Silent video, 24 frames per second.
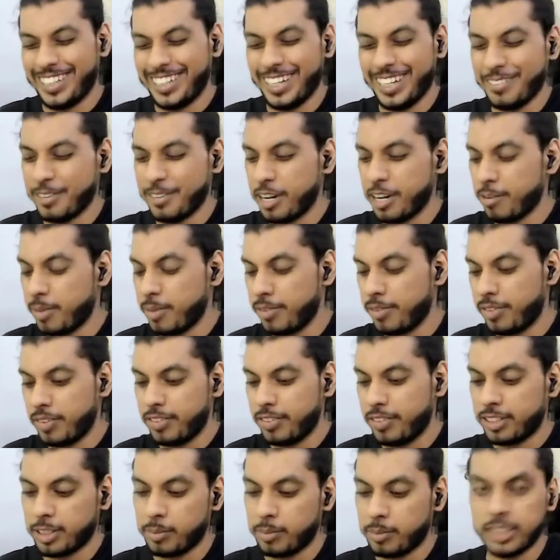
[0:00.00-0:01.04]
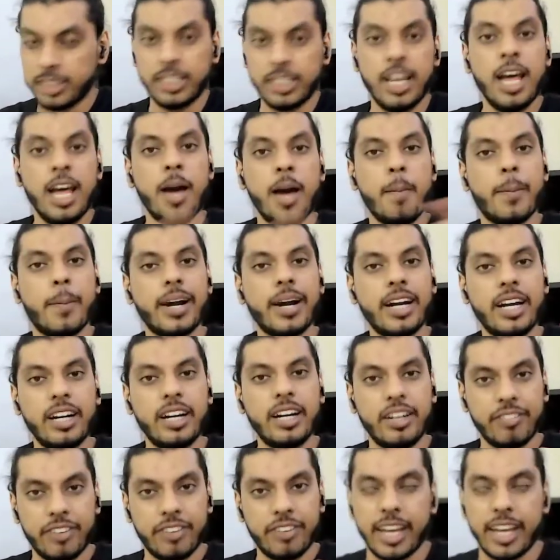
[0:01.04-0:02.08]
like one of my favorite subjects, but at a
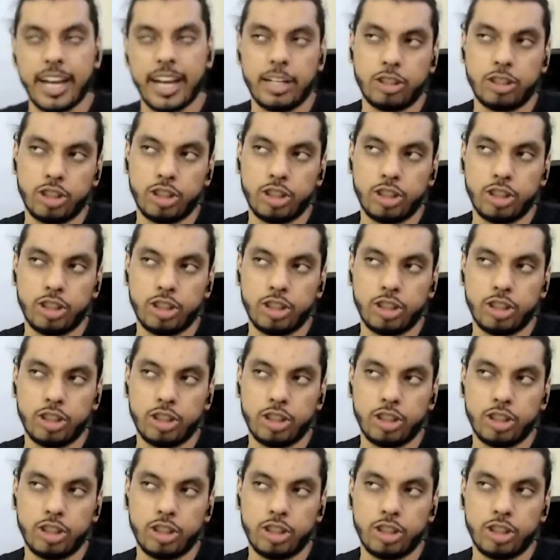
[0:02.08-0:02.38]
different angle.